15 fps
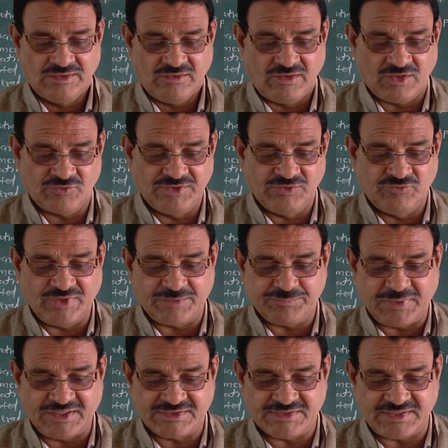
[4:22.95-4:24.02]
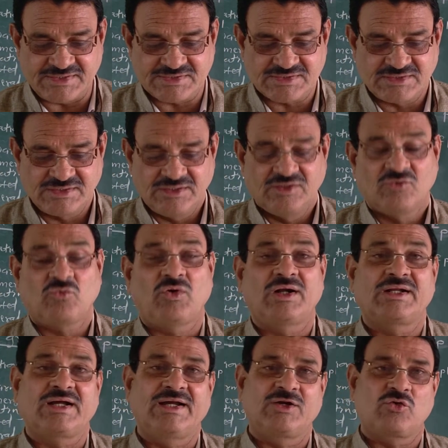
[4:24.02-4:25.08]
or in wet places,
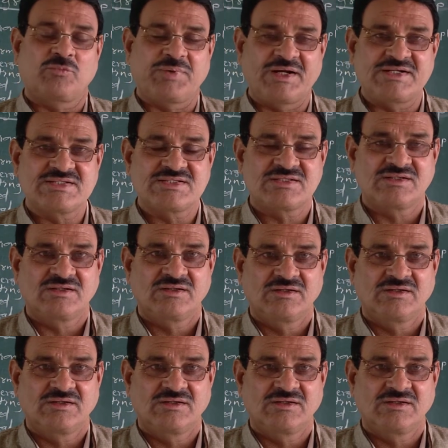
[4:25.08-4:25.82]
called hydrophytes.